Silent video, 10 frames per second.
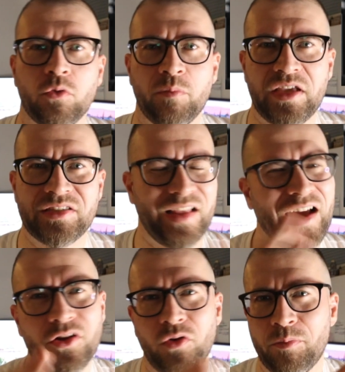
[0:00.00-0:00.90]
who makes it.
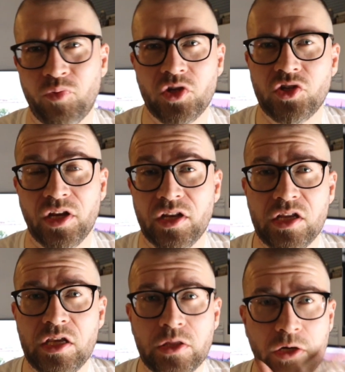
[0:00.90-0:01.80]
I don't appreciate it
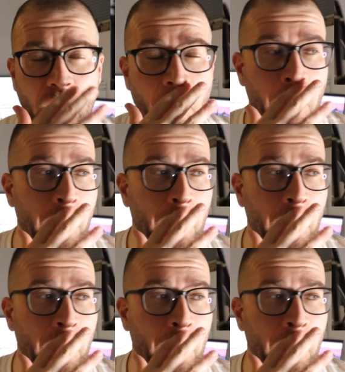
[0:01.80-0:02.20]
either.